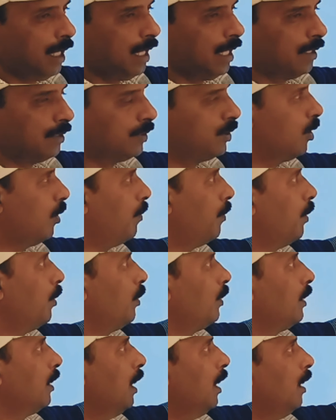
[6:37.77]
the arch of
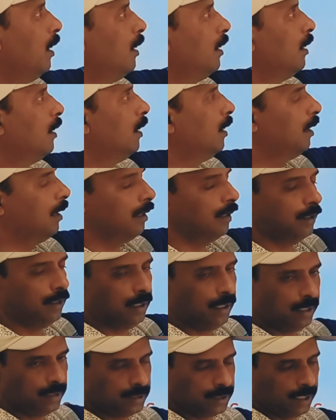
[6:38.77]
aorta,
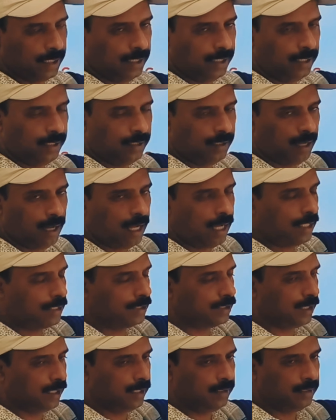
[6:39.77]
ascending
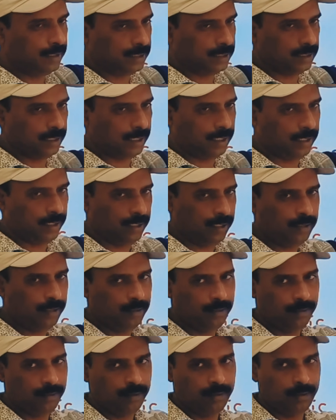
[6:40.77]
arch and descending
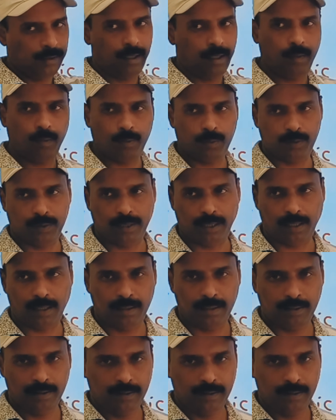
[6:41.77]
aorta.